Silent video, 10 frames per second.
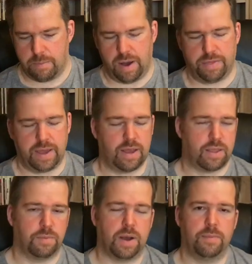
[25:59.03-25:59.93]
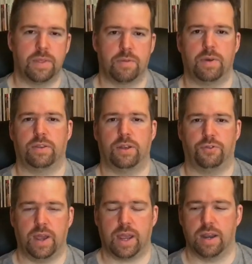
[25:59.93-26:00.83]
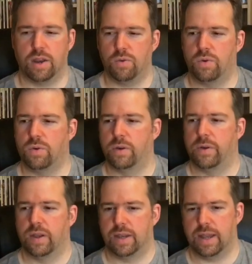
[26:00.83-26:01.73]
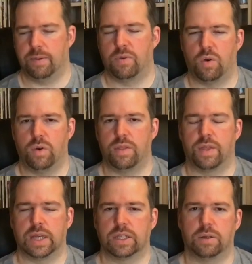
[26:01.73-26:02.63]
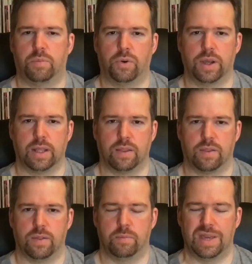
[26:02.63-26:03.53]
but I think some companies missed a trick, and I know Namco and things supported the